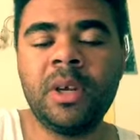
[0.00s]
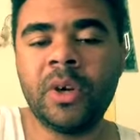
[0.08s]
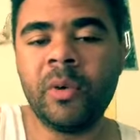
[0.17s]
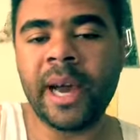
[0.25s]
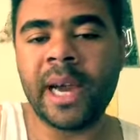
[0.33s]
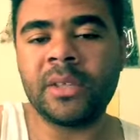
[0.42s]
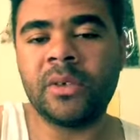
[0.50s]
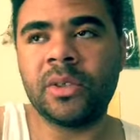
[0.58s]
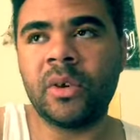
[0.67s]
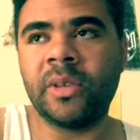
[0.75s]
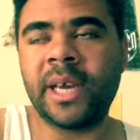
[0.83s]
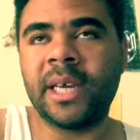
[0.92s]
New actors,
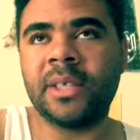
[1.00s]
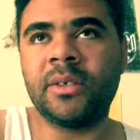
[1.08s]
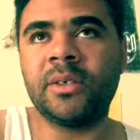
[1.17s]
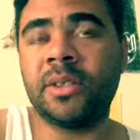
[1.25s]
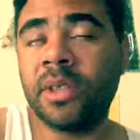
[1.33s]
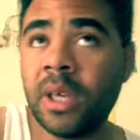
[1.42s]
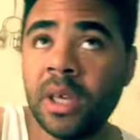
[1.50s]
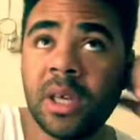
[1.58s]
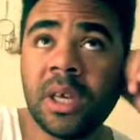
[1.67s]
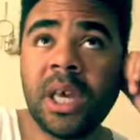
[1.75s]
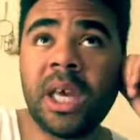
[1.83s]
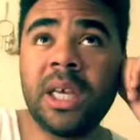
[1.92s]
old actors,
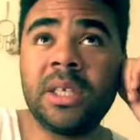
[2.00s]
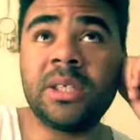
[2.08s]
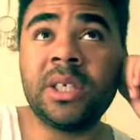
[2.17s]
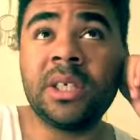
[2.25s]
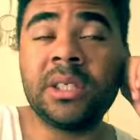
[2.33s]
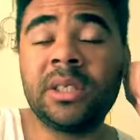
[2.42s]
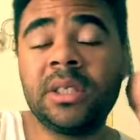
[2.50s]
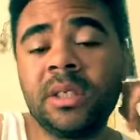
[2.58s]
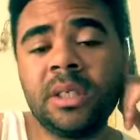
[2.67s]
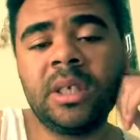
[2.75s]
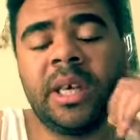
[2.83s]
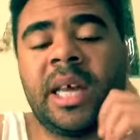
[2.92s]
and just
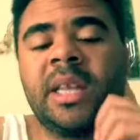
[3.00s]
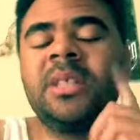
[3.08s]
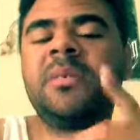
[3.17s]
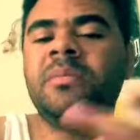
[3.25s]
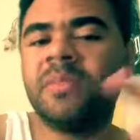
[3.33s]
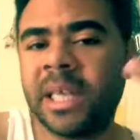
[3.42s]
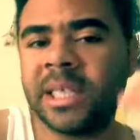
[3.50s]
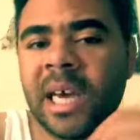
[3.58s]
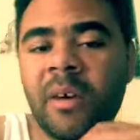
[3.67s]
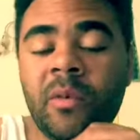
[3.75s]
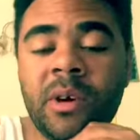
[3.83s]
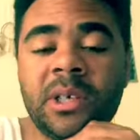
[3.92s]
yeah, that's that's
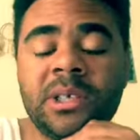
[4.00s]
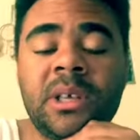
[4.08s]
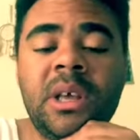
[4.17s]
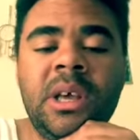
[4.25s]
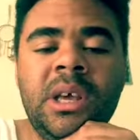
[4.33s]
how it was.